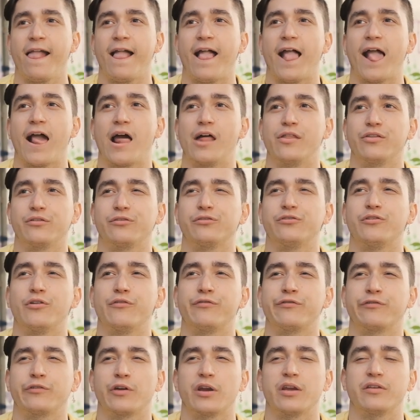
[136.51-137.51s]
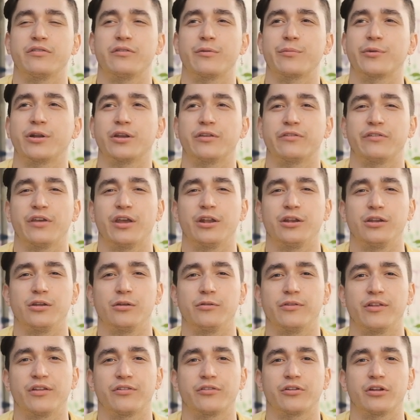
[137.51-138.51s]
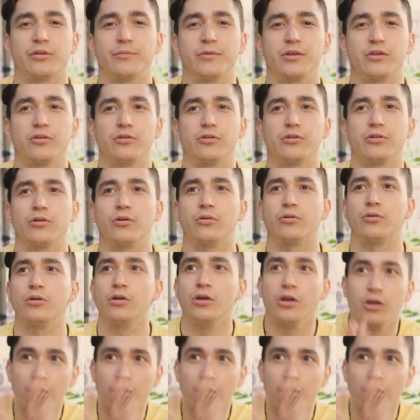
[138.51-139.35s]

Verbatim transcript: Uh, there's no phrase I'm going to say to you that's going to make you go,